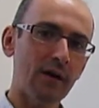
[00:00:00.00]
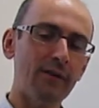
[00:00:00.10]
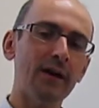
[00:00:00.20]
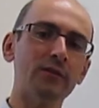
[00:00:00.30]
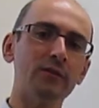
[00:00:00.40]
a
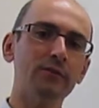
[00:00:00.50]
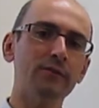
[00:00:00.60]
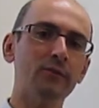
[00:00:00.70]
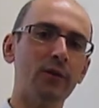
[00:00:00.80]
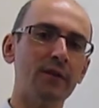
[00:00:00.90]
value
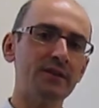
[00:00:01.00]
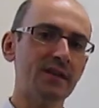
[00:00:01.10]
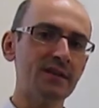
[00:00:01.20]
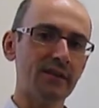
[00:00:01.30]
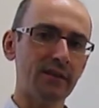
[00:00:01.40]
for the
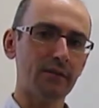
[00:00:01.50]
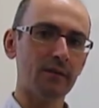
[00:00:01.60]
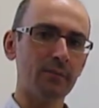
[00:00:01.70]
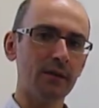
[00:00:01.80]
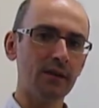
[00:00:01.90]
change in
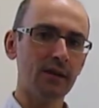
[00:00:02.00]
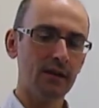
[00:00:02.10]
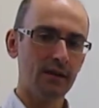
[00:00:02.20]
enthalpy